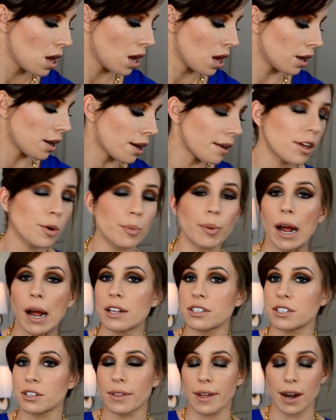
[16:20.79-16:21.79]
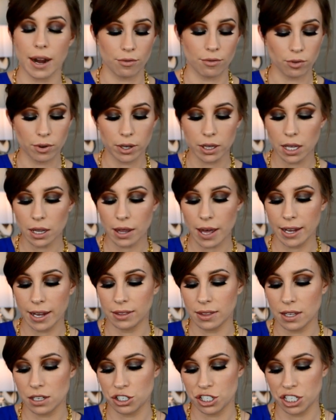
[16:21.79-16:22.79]
Another bronzer that I've really
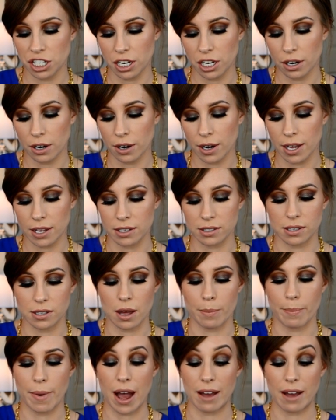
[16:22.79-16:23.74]
liked this year is the,